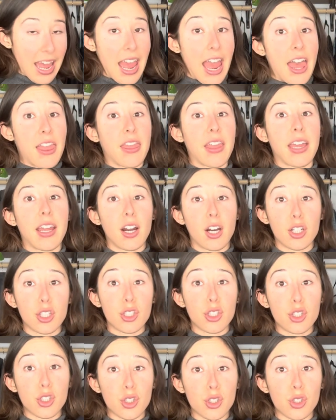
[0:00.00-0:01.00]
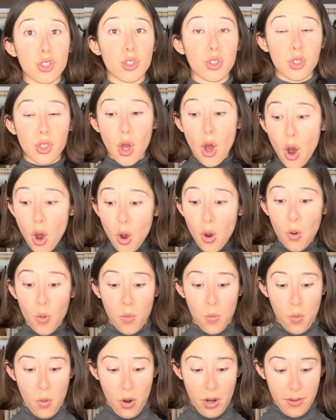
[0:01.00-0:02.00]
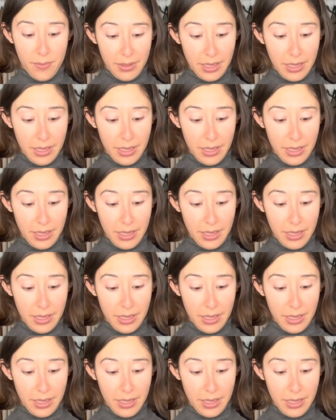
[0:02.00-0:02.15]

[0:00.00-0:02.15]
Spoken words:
and they are so warm,